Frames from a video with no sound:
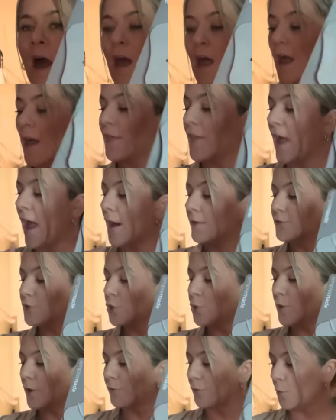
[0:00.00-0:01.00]
And they have
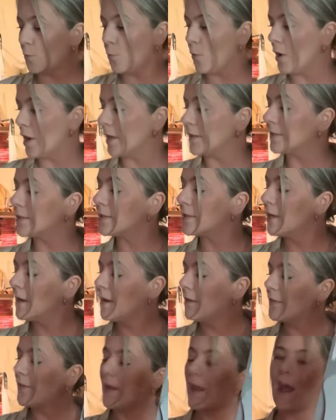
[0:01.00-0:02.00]
two different
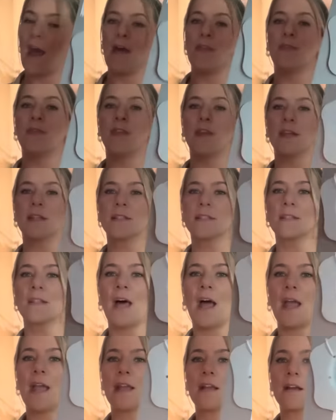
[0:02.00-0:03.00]
ones. They have this
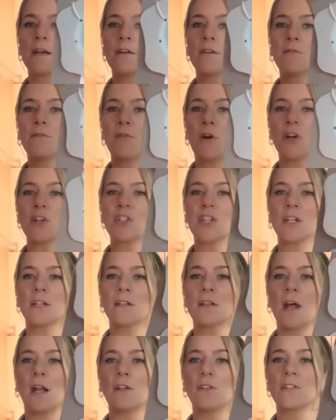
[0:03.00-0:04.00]
like
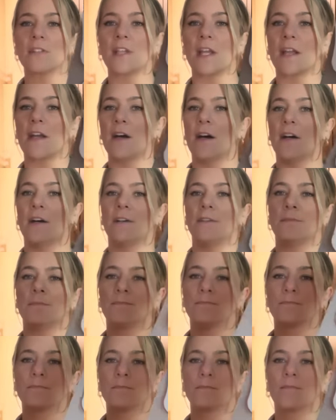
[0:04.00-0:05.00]
version, kind of looks like a,
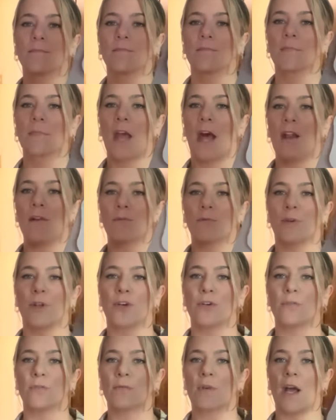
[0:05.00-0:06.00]
I don't
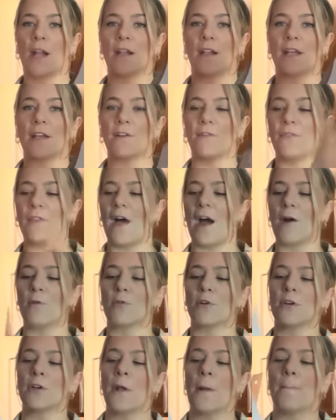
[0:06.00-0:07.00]
know, kind of like a
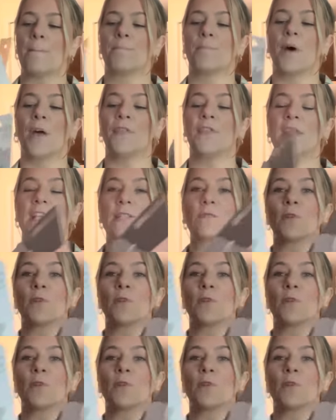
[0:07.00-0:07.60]
flower, but this